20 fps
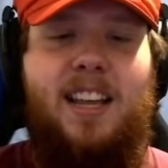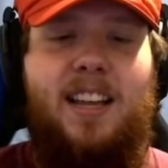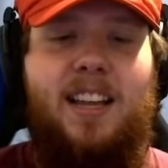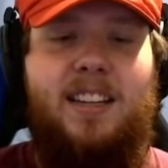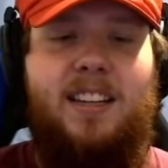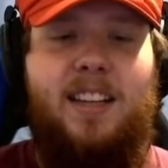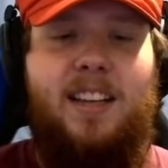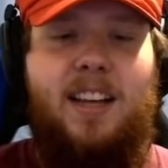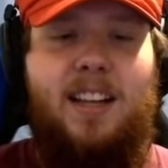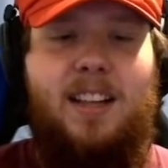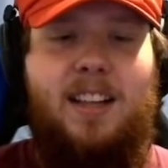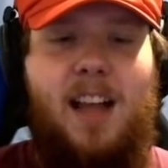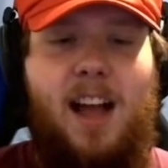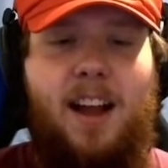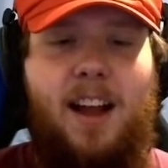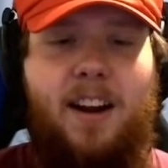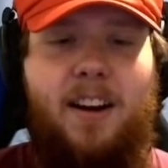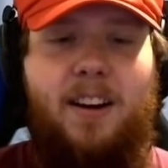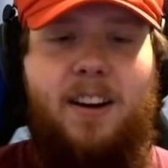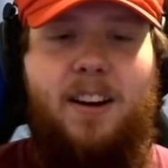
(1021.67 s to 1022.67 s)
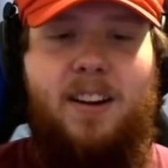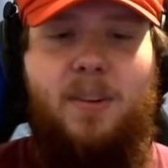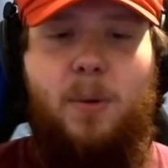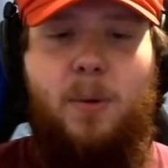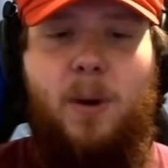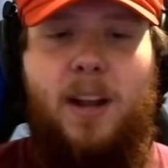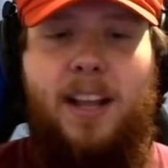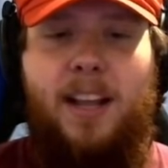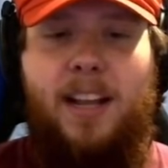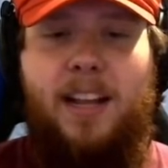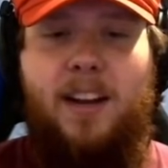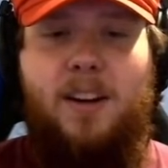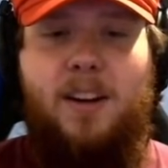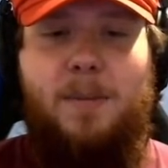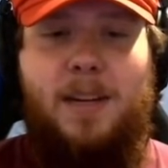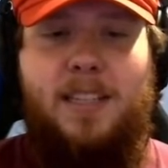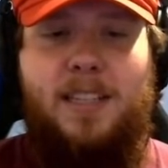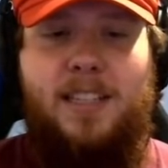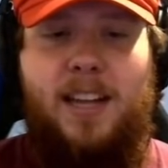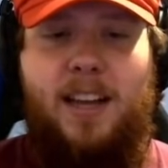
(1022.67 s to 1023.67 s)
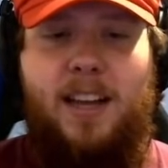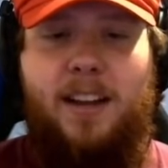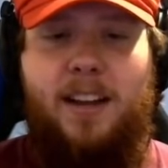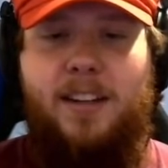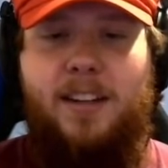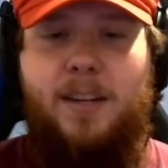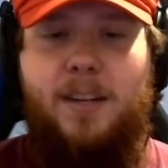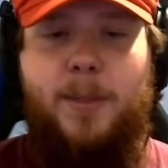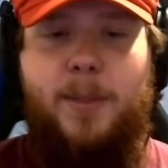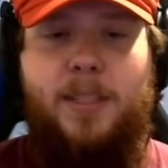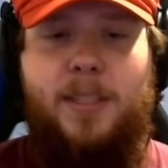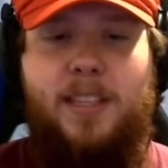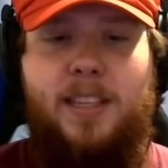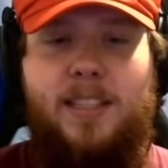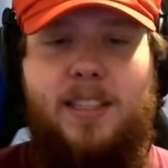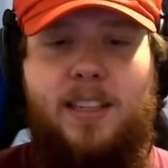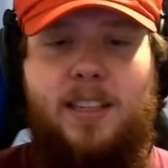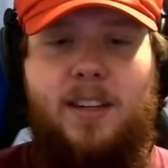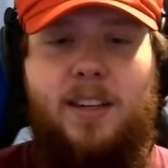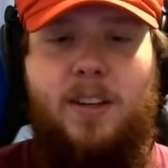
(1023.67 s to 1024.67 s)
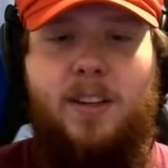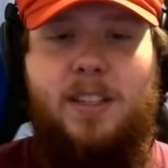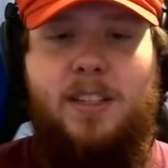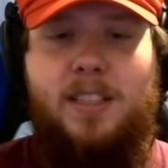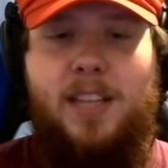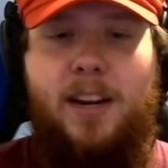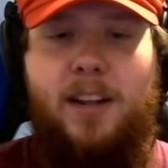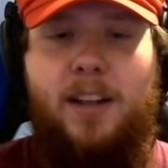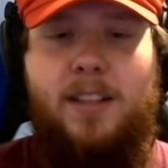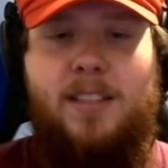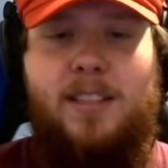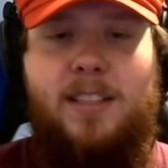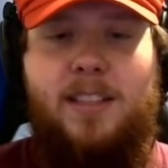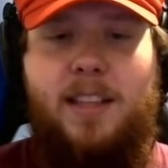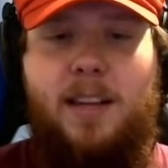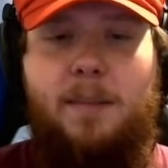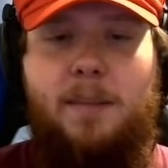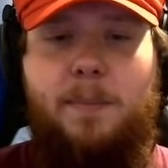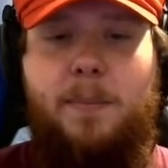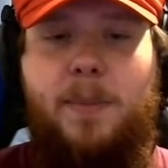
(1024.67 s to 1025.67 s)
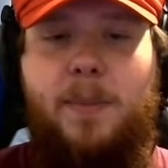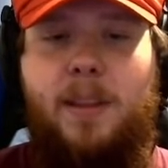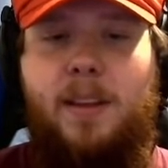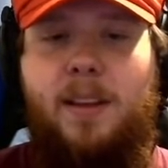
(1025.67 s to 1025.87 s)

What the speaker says: and Liar were hanging out in my chat a couple of days ago, and shout-outs to them.